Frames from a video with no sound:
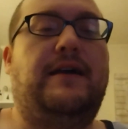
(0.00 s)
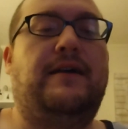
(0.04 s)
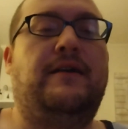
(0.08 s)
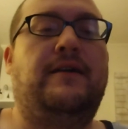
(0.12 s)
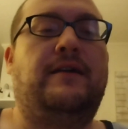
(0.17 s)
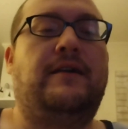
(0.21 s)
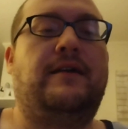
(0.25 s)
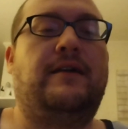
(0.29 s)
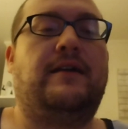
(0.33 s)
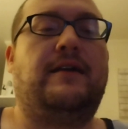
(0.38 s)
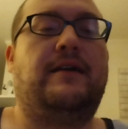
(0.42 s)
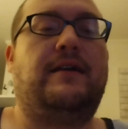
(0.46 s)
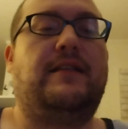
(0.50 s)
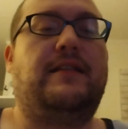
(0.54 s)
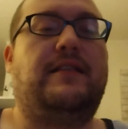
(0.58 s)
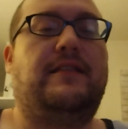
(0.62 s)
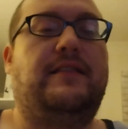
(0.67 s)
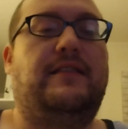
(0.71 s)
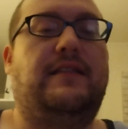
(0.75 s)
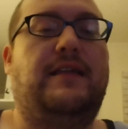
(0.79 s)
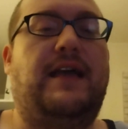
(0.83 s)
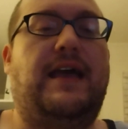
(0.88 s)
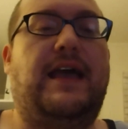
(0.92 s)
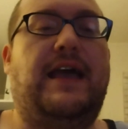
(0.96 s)

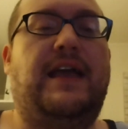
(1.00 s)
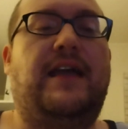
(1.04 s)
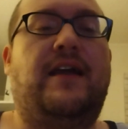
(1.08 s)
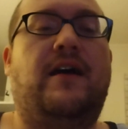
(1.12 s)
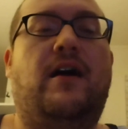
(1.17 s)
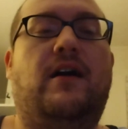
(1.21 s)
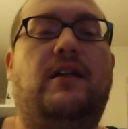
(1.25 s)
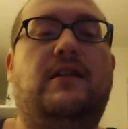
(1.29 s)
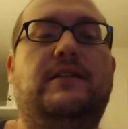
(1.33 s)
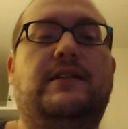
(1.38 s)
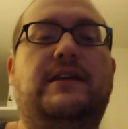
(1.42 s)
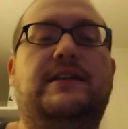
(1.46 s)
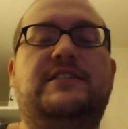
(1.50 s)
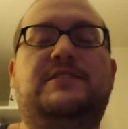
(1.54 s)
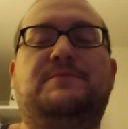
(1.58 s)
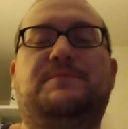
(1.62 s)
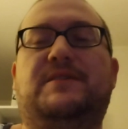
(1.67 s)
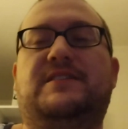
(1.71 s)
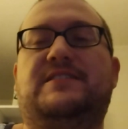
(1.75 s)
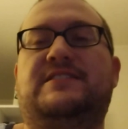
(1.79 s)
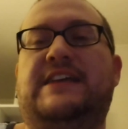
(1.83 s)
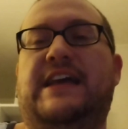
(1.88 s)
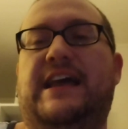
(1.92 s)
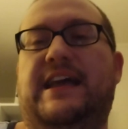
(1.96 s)
A Holiday
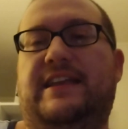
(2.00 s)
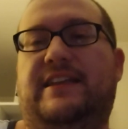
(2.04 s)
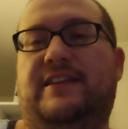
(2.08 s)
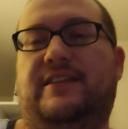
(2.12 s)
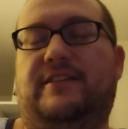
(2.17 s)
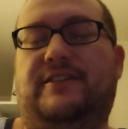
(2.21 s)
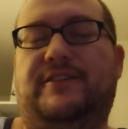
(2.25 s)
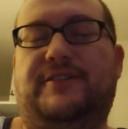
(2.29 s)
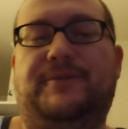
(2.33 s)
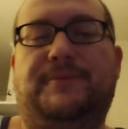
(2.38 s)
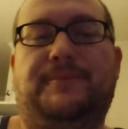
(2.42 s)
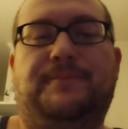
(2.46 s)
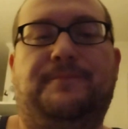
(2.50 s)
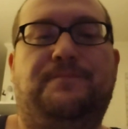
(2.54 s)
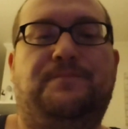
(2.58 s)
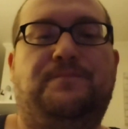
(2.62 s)
Spectacular.